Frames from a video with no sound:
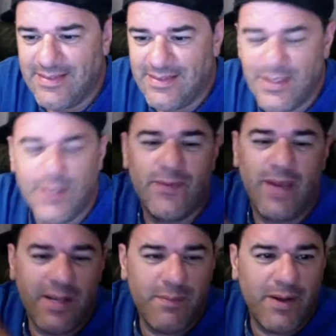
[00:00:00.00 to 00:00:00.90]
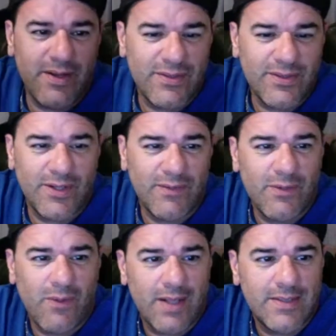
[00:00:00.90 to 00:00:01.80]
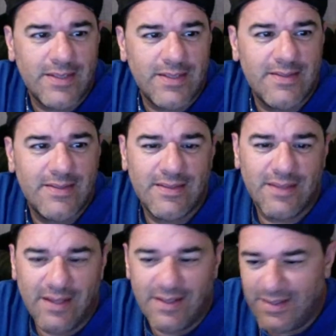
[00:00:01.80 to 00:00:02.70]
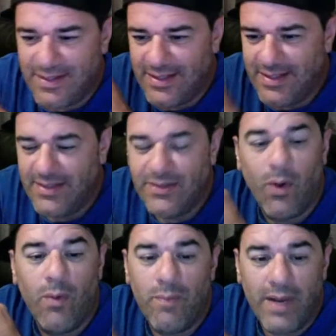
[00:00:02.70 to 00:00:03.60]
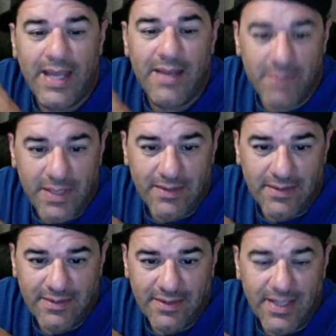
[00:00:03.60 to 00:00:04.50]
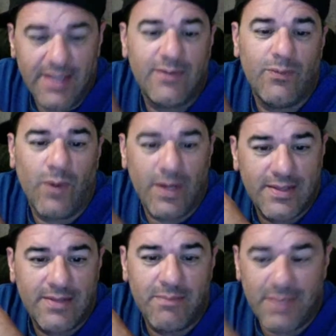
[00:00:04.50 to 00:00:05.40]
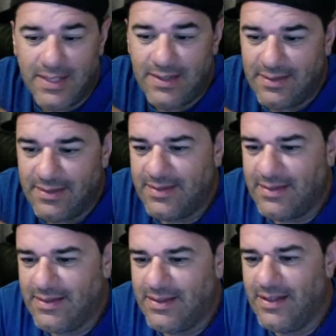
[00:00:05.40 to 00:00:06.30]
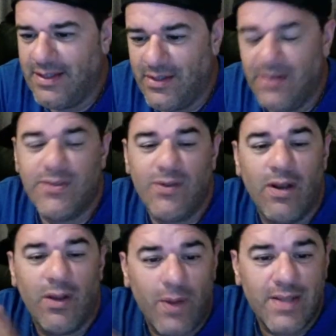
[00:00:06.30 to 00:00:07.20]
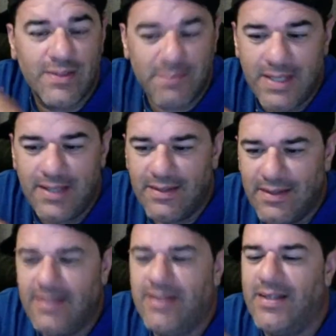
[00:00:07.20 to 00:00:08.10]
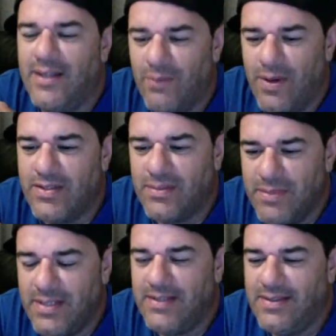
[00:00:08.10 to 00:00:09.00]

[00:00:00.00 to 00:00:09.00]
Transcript: If anybody is going to rewatch this, don't blame me. It wasn't me. You know the song, It Wasn't Me? It wasn't me.